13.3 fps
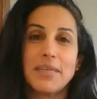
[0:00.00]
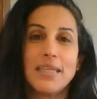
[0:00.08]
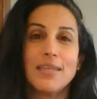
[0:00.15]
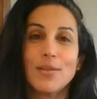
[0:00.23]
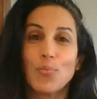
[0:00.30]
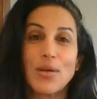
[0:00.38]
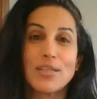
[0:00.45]
In
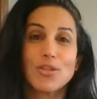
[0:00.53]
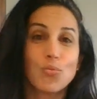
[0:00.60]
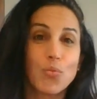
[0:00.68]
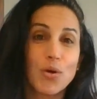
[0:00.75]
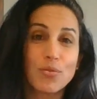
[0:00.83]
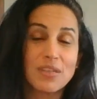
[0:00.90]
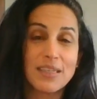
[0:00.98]
the Western
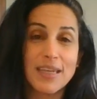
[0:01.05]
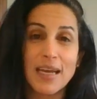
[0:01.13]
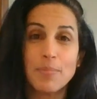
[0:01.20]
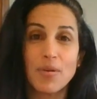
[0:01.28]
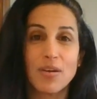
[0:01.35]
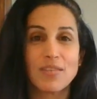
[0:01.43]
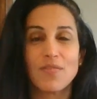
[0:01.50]
world today,
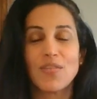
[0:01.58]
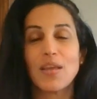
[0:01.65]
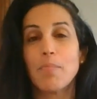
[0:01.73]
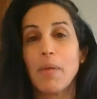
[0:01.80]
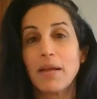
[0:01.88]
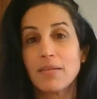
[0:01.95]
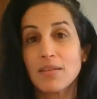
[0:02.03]
because of the
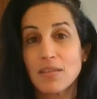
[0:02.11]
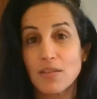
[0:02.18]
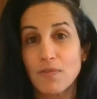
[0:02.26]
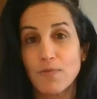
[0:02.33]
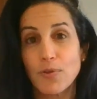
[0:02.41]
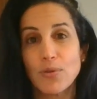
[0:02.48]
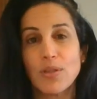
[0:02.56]
abundance of
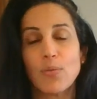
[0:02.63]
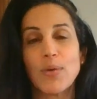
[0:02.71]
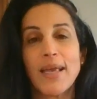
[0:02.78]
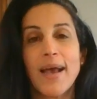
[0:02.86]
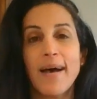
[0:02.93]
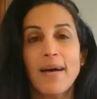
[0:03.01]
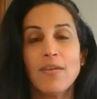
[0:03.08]
food that we
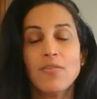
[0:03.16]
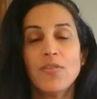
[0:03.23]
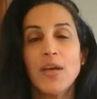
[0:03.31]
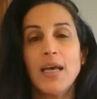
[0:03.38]
have,